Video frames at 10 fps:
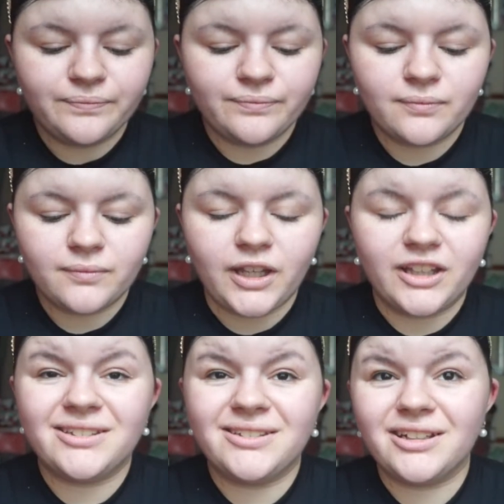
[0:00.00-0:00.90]
Now
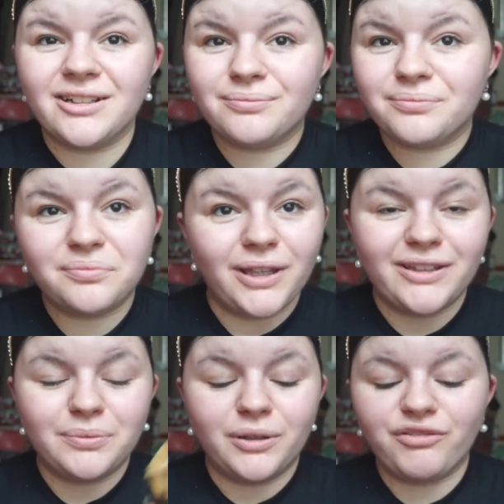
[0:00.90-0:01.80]
this
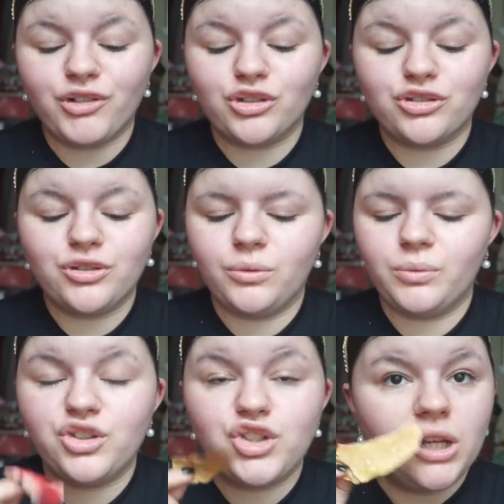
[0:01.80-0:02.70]
is what you've got to do
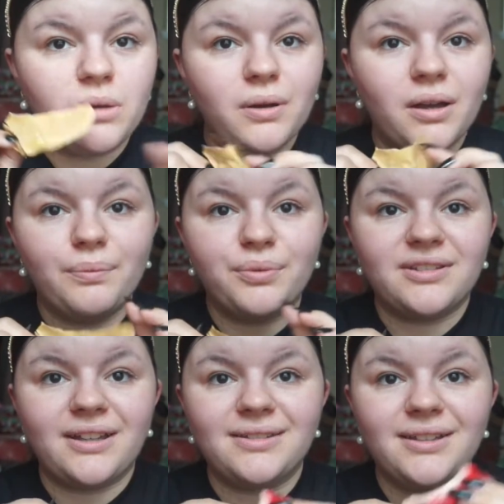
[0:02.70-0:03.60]
with cheaper
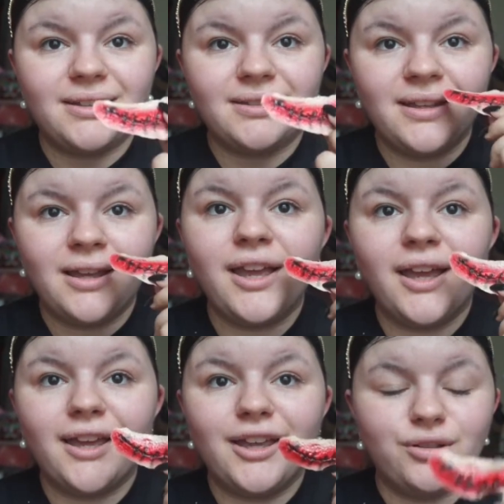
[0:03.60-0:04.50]
prosthetics,
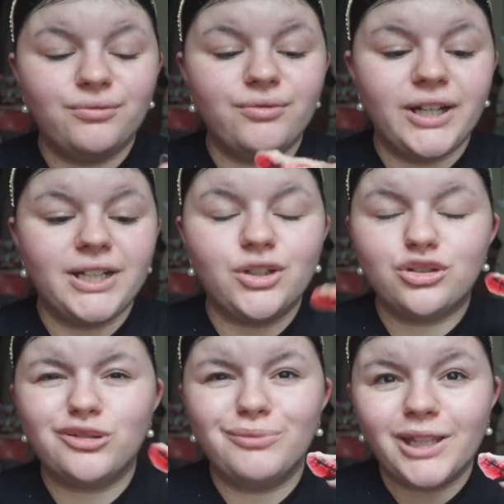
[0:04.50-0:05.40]
is you've really got
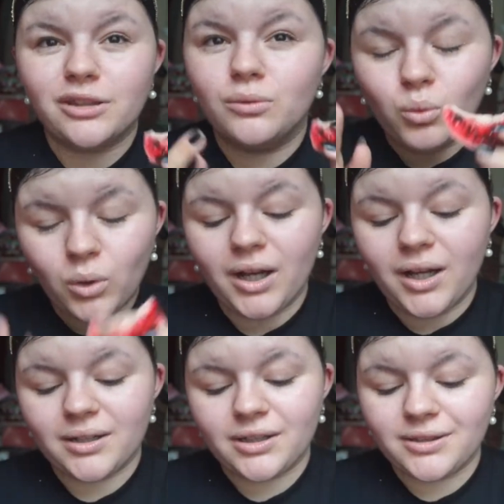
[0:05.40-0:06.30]
to make them
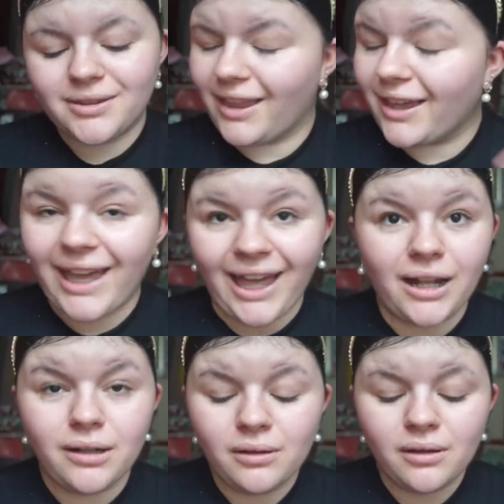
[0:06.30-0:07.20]
work. They
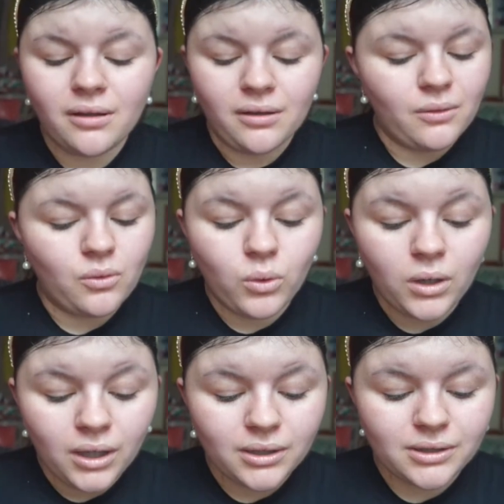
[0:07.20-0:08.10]
can
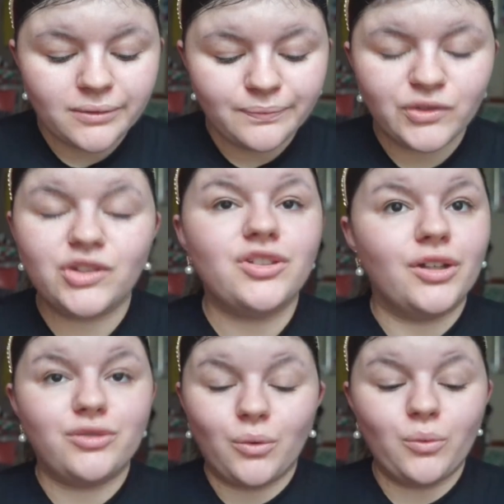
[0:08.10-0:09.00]
work, so
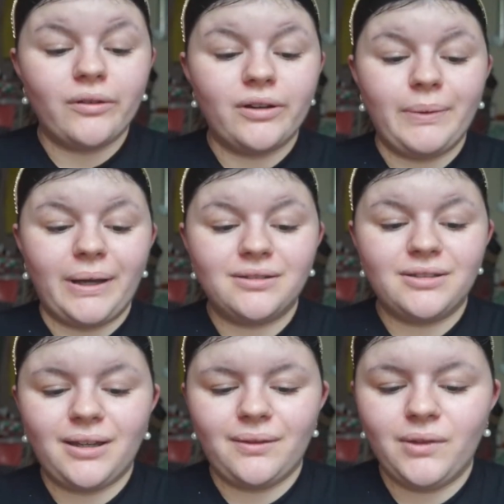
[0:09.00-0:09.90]
don't worry about
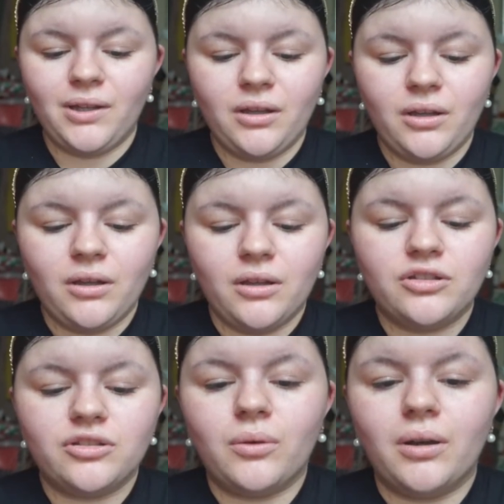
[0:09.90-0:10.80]
it.
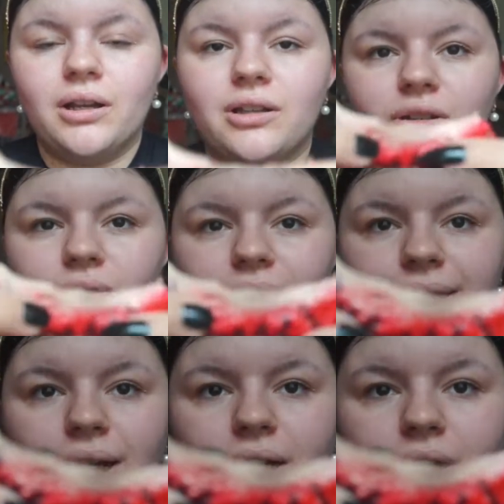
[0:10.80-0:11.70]
So what I'm going to do is I'm
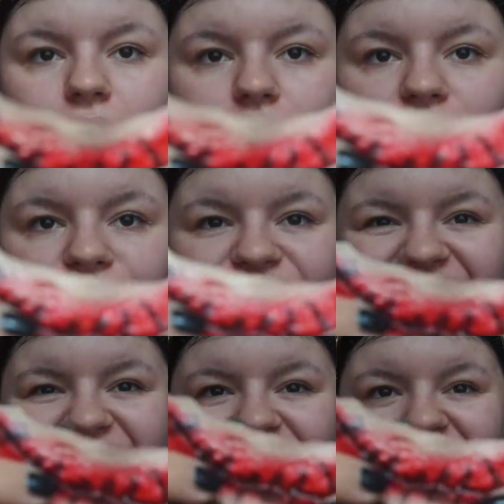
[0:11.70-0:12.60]
going to cut off the
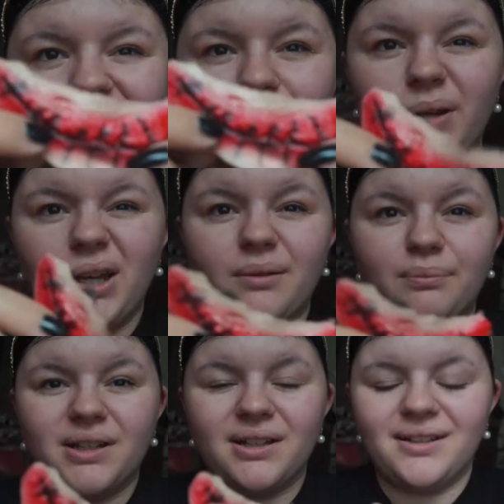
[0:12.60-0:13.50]
skin bit,
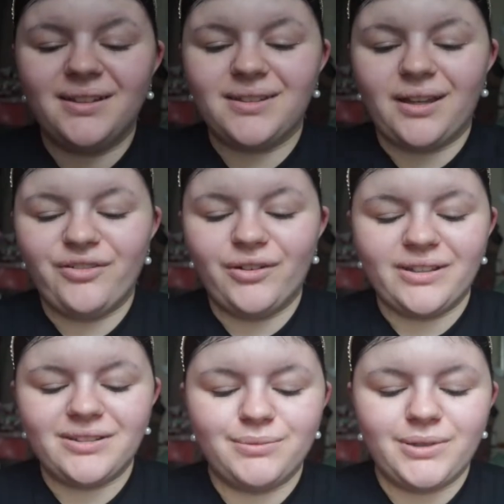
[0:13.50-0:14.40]
because I feel like
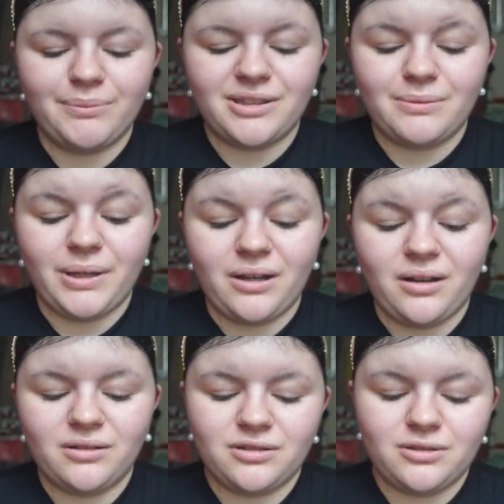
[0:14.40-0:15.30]
sometimes it's a bit
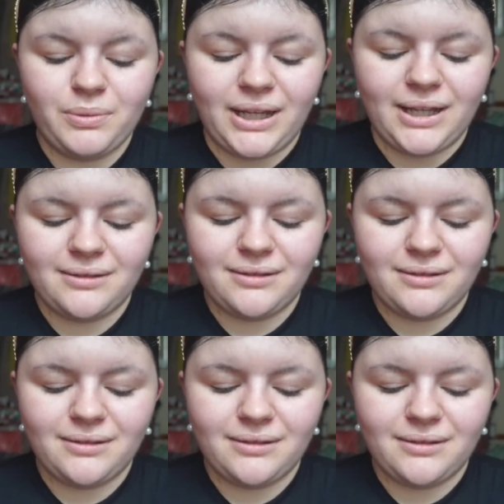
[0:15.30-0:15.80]
harder to blend.